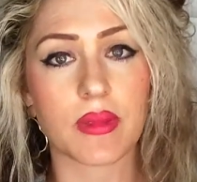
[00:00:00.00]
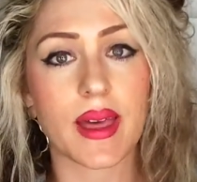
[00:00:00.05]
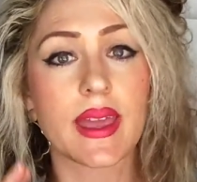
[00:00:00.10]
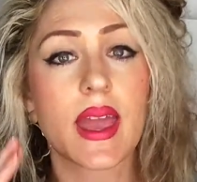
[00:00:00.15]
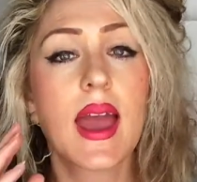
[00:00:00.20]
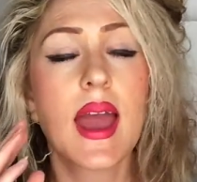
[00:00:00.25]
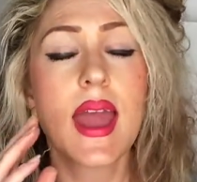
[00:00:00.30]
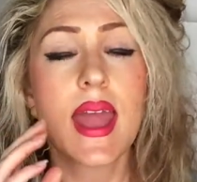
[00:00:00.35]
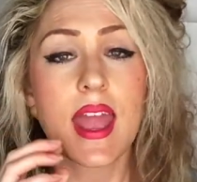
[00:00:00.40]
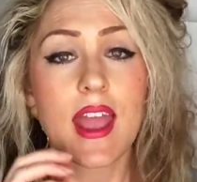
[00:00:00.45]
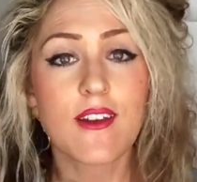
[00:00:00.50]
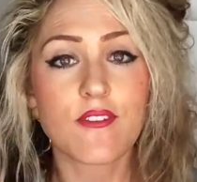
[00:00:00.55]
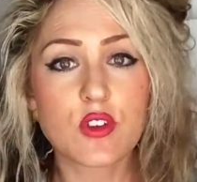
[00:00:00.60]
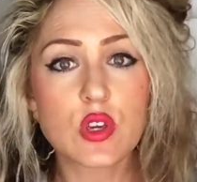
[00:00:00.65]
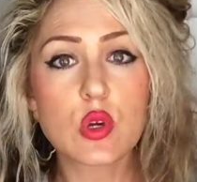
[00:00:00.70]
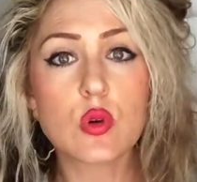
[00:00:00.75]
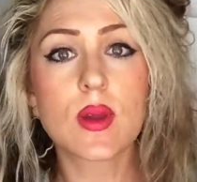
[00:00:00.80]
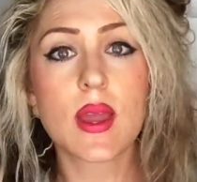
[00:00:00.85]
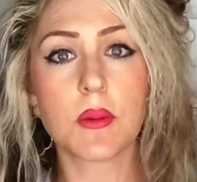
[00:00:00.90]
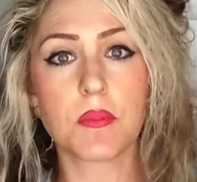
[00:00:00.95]
Like, if
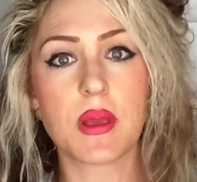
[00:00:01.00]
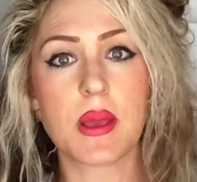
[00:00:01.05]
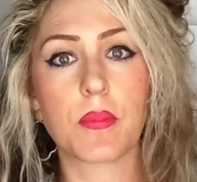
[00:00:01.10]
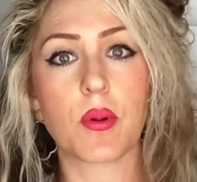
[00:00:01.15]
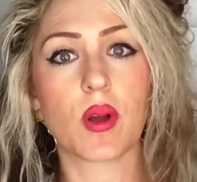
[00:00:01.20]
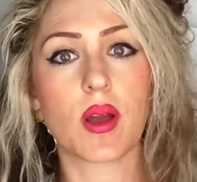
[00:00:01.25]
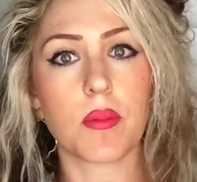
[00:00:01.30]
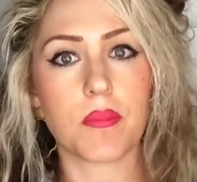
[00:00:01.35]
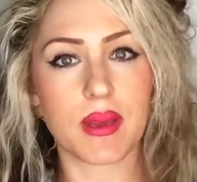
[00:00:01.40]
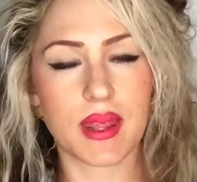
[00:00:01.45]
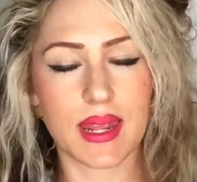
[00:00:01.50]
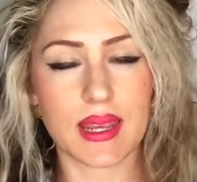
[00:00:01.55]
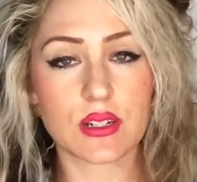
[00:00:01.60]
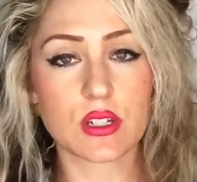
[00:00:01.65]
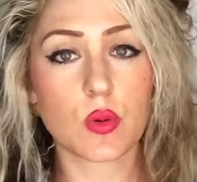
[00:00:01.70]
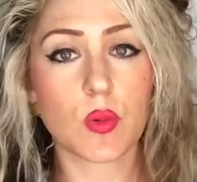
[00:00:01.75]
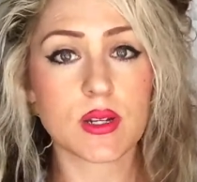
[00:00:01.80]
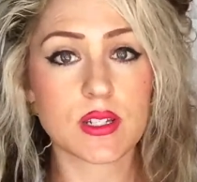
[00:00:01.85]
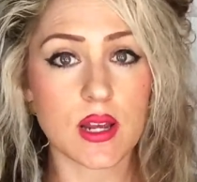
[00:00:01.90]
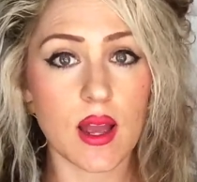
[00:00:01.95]
you get people committing
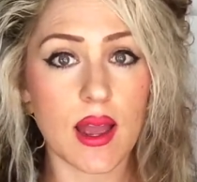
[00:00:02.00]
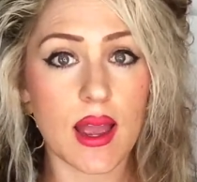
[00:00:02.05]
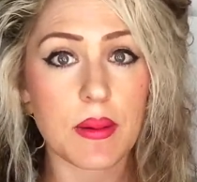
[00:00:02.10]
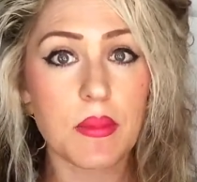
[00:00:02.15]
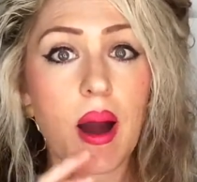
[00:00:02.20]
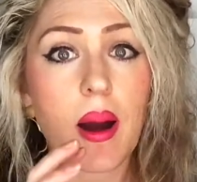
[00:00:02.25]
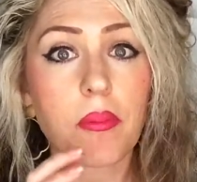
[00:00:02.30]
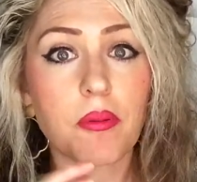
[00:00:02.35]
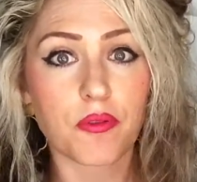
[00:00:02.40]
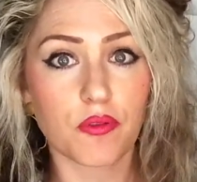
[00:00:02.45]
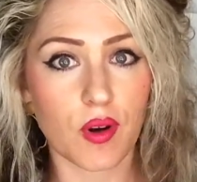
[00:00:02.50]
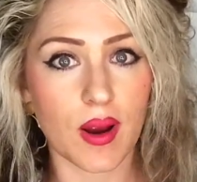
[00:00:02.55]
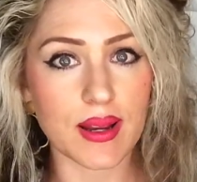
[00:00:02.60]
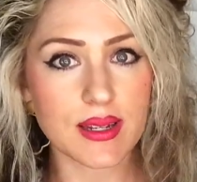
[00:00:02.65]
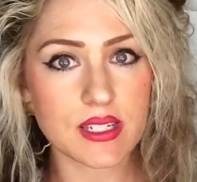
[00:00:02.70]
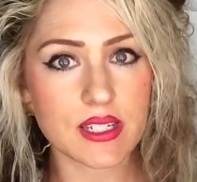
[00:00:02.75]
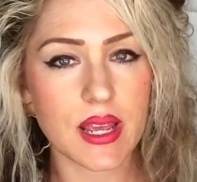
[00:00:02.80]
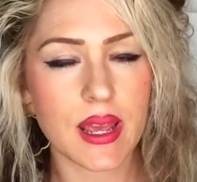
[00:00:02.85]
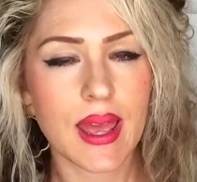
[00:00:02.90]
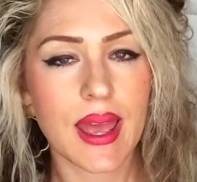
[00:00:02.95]
to a time up
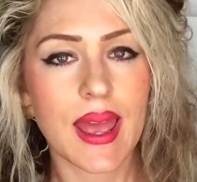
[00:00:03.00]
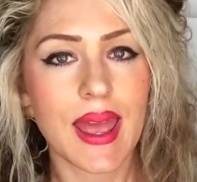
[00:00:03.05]
front,